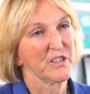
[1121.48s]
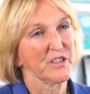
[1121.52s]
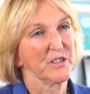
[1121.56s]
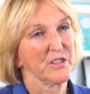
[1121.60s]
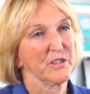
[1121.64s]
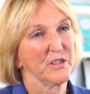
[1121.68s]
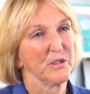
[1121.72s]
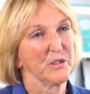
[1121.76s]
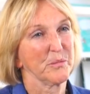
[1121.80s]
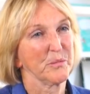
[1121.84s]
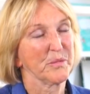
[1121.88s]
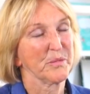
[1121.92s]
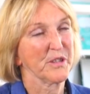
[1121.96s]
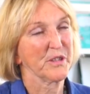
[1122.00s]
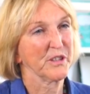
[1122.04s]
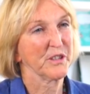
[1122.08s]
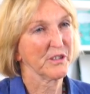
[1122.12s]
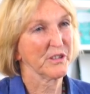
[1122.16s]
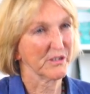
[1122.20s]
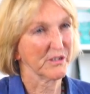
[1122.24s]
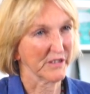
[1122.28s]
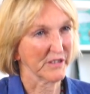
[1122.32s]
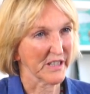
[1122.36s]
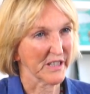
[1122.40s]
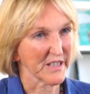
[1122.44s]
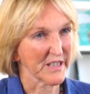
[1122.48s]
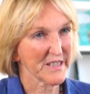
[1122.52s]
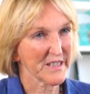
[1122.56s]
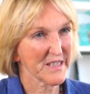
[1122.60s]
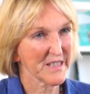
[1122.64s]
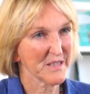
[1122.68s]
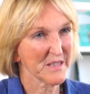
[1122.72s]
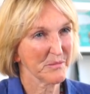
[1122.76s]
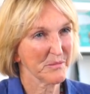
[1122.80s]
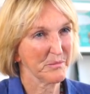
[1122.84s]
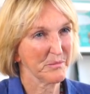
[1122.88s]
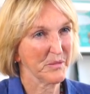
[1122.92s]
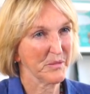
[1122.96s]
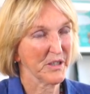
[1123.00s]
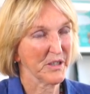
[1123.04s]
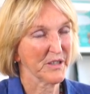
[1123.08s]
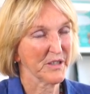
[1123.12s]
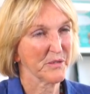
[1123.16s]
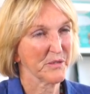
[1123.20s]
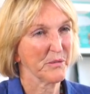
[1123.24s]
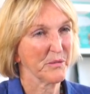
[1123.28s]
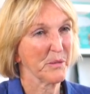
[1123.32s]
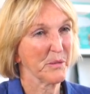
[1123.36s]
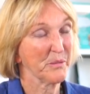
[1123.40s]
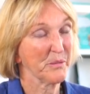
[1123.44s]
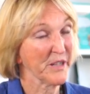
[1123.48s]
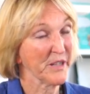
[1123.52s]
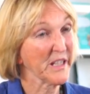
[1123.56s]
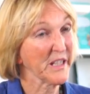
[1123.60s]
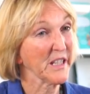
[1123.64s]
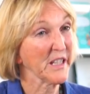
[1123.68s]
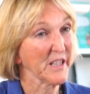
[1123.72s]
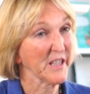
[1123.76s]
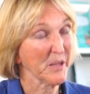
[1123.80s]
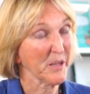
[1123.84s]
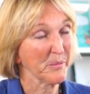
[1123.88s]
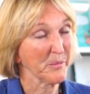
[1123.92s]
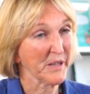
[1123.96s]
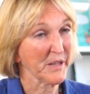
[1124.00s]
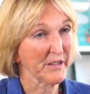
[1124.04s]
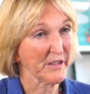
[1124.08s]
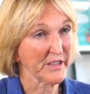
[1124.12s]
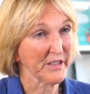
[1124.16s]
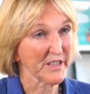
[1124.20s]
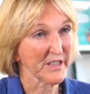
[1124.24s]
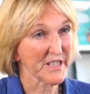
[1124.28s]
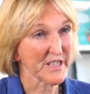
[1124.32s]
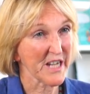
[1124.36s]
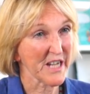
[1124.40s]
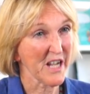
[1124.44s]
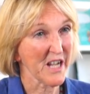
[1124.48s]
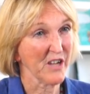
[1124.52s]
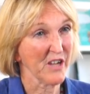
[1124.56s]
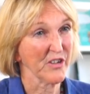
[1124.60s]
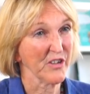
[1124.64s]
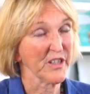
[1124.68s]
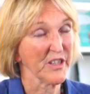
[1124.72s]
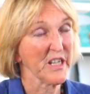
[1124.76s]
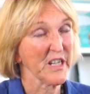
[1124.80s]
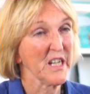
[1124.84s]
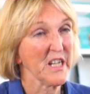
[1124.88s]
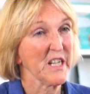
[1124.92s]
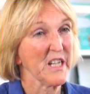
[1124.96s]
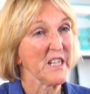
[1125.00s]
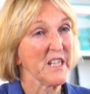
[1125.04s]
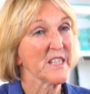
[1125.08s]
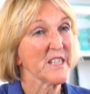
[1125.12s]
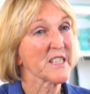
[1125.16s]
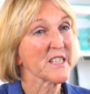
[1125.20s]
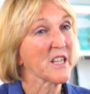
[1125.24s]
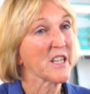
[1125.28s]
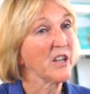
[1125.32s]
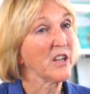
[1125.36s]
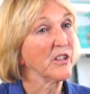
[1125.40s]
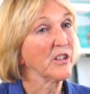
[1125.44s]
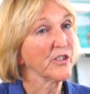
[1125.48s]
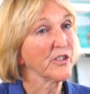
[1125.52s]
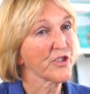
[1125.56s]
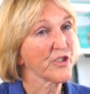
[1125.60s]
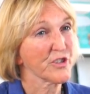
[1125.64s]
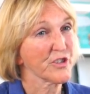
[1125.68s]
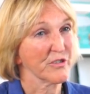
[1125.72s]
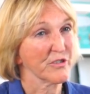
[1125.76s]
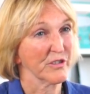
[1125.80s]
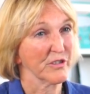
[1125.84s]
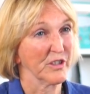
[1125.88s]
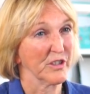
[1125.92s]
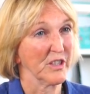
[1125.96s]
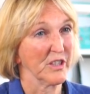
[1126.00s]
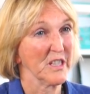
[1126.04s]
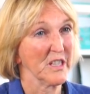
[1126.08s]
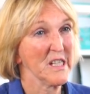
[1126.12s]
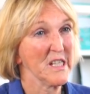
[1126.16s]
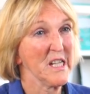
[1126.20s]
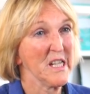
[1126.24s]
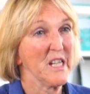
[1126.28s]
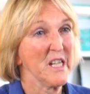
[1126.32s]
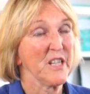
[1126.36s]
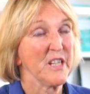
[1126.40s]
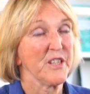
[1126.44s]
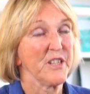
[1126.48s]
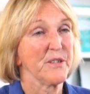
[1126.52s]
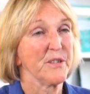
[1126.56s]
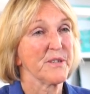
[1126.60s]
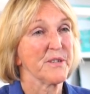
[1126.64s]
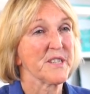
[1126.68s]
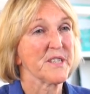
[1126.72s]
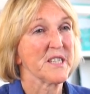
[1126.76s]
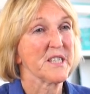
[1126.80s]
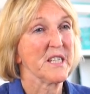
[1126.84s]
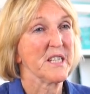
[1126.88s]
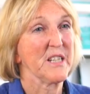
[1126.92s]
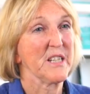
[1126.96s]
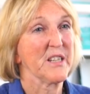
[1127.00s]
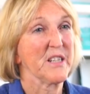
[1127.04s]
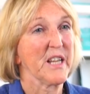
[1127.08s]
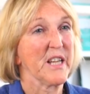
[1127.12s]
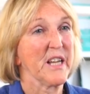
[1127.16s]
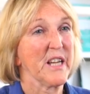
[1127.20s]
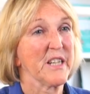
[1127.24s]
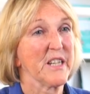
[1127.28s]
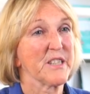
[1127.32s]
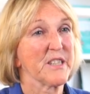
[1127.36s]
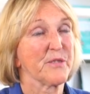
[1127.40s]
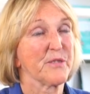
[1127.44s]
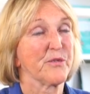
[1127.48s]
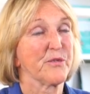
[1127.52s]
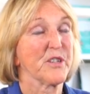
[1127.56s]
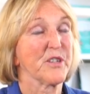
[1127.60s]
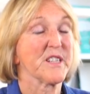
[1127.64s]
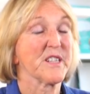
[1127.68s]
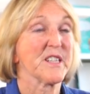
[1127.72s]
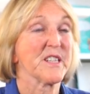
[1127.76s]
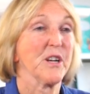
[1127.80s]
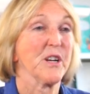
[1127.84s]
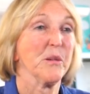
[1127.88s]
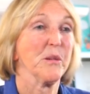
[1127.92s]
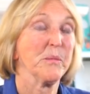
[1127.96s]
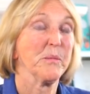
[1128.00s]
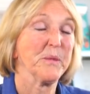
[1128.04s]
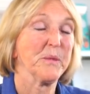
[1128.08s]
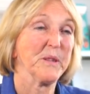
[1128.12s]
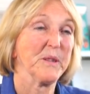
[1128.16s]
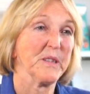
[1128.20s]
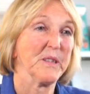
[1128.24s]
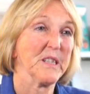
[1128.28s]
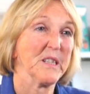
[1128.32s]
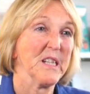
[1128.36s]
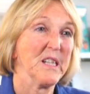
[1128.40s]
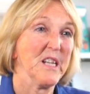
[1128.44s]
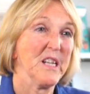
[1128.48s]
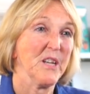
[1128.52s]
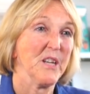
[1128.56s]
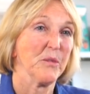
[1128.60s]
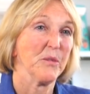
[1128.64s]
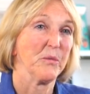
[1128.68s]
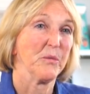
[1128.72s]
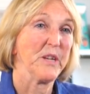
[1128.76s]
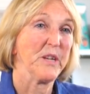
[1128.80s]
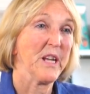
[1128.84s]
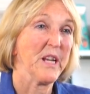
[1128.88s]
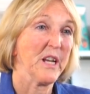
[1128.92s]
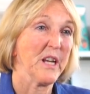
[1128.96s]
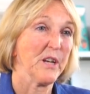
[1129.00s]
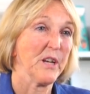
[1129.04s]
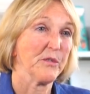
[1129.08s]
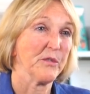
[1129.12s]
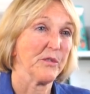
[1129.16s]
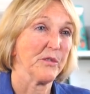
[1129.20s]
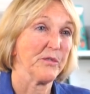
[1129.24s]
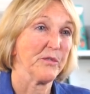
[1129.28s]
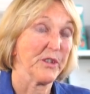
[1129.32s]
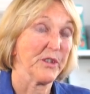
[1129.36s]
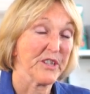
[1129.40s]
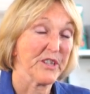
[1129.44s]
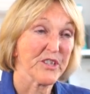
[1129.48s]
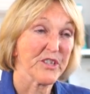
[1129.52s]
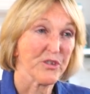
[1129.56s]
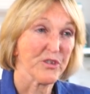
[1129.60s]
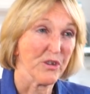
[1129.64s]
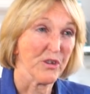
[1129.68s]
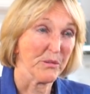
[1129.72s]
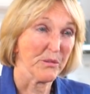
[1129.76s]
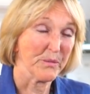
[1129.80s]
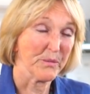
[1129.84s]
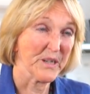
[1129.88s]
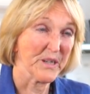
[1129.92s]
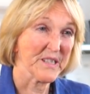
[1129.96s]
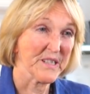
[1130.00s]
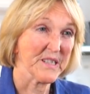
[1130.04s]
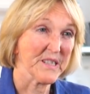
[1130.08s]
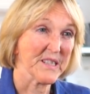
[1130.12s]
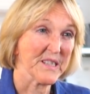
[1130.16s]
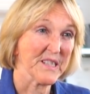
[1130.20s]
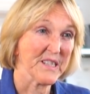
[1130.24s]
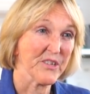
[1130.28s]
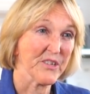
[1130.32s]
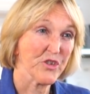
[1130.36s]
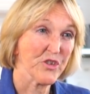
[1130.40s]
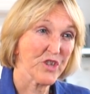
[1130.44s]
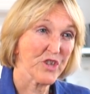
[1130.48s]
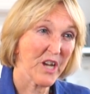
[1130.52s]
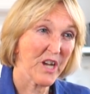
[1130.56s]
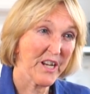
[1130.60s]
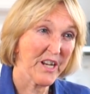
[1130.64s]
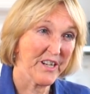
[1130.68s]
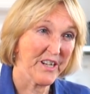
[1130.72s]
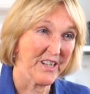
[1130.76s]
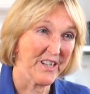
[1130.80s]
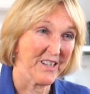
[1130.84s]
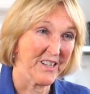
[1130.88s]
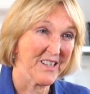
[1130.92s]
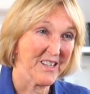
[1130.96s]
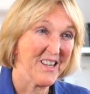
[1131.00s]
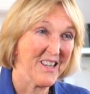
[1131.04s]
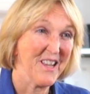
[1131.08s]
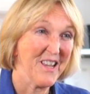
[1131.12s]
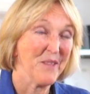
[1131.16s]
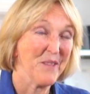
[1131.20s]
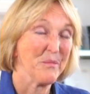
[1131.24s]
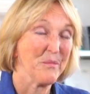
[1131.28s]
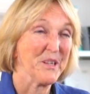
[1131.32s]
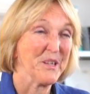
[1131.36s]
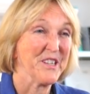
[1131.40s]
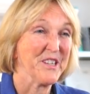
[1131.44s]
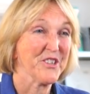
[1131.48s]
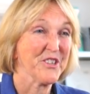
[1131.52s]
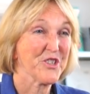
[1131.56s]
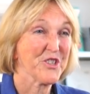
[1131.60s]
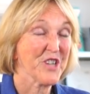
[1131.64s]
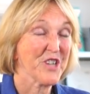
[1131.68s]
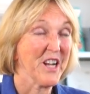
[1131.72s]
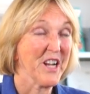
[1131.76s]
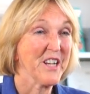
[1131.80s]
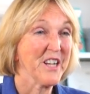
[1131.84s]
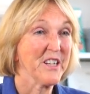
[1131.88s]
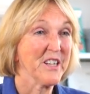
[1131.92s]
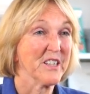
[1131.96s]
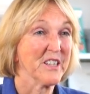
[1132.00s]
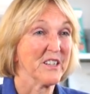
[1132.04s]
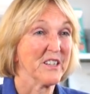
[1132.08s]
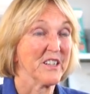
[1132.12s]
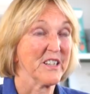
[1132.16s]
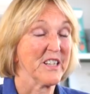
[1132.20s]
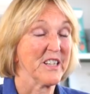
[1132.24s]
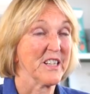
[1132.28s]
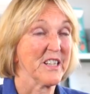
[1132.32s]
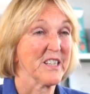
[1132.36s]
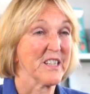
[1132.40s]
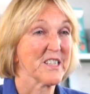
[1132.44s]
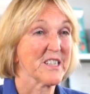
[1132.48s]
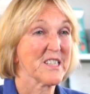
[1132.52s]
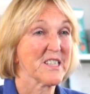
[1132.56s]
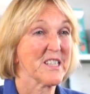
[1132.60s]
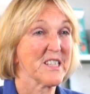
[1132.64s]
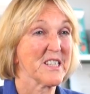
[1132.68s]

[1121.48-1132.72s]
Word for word: to progress, but we're breaking that barrier down, is cultural. You see that, for example, we have a very strong presence in China, but in China it's